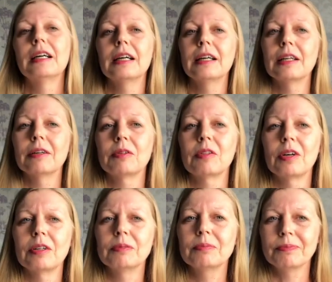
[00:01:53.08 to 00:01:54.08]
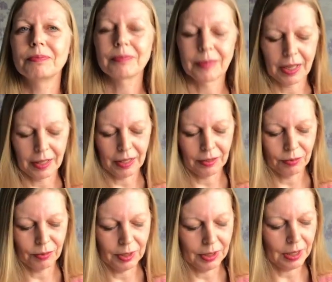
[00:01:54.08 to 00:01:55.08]
and I thought, yeah,
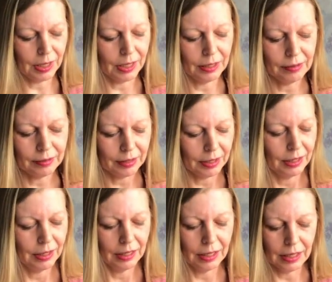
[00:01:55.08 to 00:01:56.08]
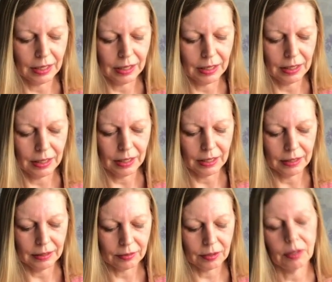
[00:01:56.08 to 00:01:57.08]
that's really nice, and
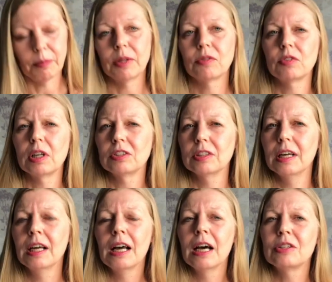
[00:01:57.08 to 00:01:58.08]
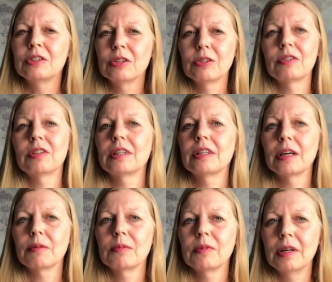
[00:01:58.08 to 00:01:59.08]
it's got a bit of stretch in it. Don't think
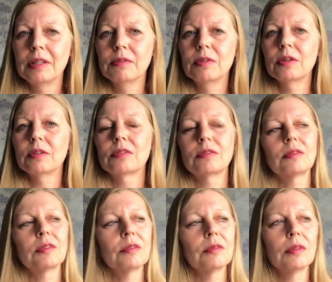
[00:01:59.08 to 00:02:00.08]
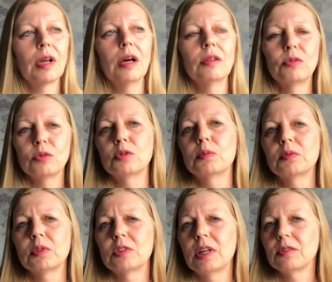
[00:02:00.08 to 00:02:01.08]
even though it's suitable
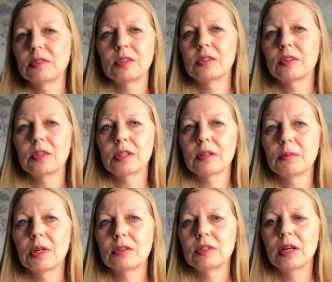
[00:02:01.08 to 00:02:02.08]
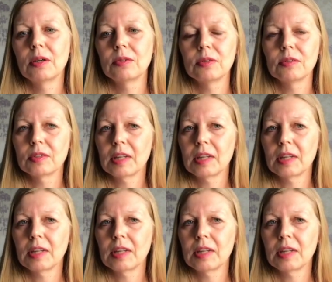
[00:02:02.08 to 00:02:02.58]
for trousers, I don't think I've made trousers.